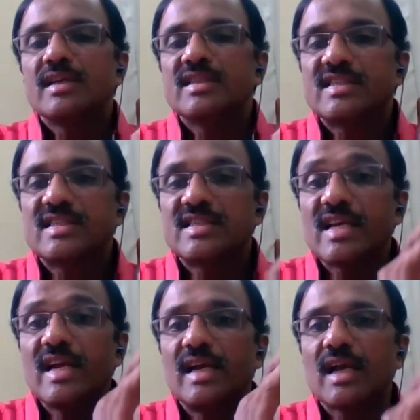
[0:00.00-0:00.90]

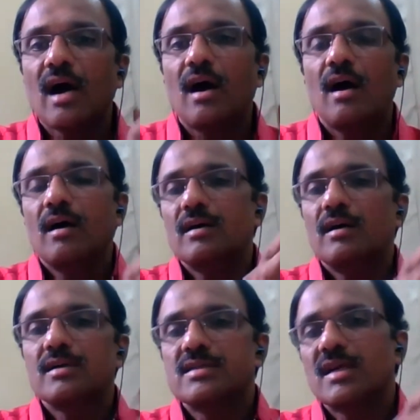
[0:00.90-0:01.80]
seta
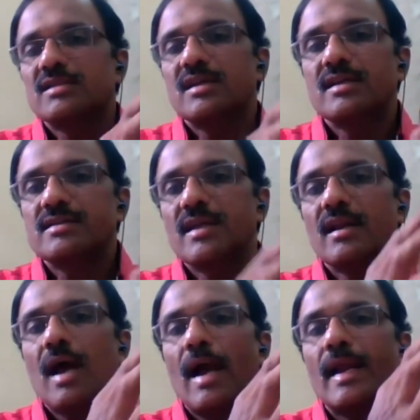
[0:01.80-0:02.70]
structure is there,
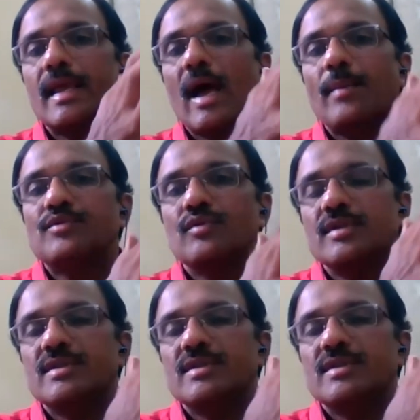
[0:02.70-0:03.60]
and capsule is there.